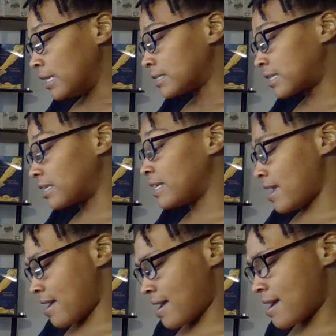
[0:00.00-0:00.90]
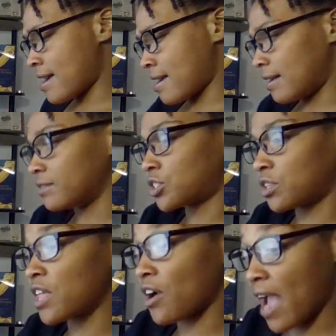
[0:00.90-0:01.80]
So, yeah,
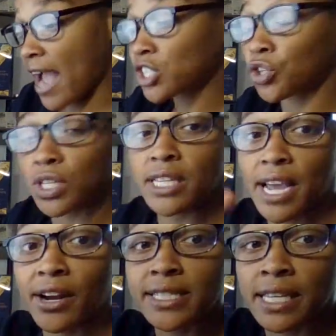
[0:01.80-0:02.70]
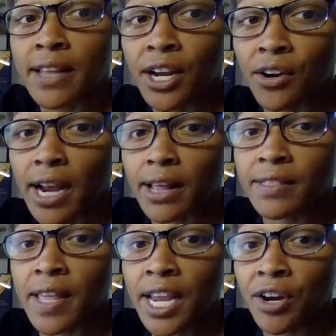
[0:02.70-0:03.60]
they're actually there. It's in the
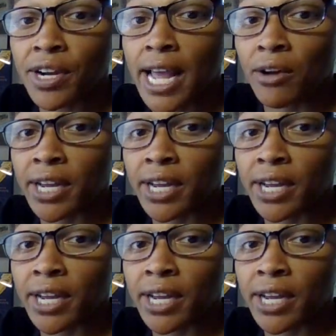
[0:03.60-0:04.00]
here and now,